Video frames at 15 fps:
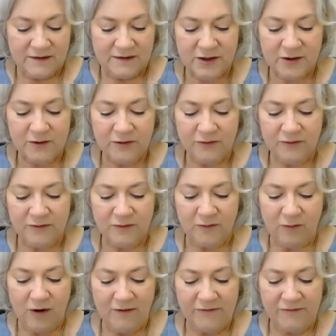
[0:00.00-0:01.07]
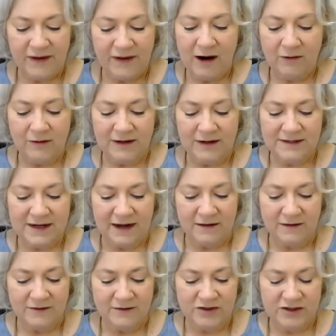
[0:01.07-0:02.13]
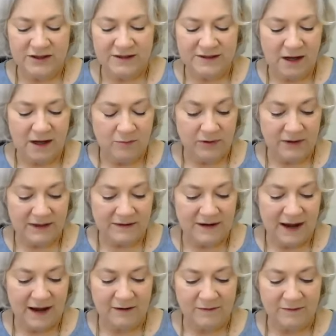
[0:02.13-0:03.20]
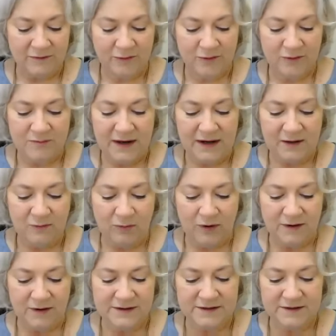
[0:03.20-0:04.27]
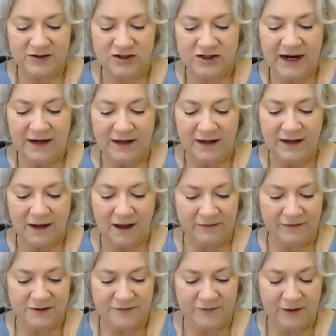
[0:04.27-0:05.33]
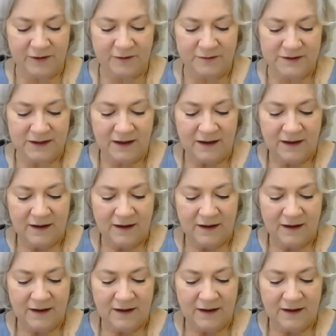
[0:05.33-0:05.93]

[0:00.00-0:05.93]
So through the flowery dales she tumbling down, through many woods and shady coverts flows,